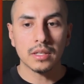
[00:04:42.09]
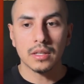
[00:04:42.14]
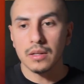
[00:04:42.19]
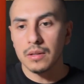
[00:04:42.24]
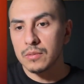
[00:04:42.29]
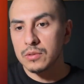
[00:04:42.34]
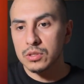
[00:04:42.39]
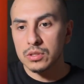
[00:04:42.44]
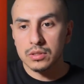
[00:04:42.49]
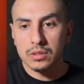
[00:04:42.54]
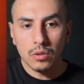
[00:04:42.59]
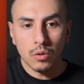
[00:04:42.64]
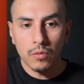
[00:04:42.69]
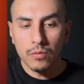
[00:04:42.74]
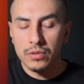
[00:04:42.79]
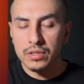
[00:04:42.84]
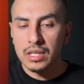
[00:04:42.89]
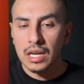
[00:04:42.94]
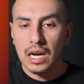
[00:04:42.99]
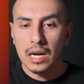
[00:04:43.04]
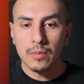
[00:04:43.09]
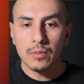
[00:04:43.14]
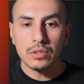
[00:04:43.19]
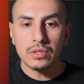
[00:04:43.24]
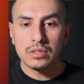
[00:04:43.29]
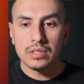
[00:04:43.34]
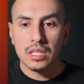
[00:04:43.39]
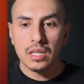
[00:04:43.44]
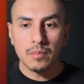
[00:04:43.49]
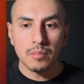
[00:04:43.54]
and it was just over time, we
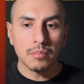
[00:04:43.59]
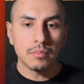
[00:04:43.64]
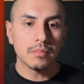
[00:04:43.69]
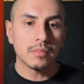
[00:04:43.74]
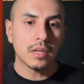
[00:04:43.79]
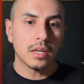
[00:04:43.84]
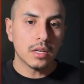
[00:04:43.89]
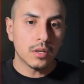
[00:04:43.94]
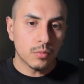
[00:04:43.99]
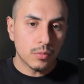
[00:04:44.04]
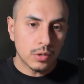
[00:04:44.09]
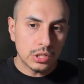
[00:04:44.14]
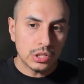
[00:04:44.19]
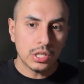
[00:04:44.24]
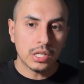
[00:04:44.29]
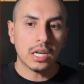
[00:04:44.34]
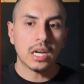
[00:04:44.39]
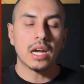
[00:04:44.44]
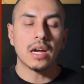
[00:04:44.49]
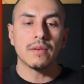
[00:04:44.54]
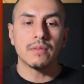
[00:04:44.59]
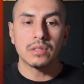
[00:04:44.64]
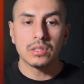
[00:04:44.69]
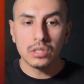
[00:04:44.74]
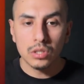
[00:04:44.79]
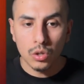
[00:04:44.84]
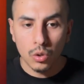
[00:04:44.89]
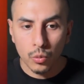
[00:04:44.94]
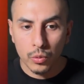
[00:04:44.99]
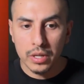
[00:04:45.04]
just keep enriching it every
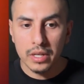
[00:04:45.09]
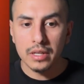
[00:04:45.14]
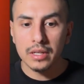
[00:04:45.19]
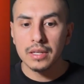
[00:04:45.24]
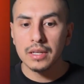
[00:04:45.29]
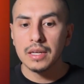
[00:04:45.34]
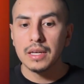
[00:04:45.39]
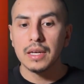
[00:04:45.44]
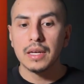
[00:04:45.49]
single week.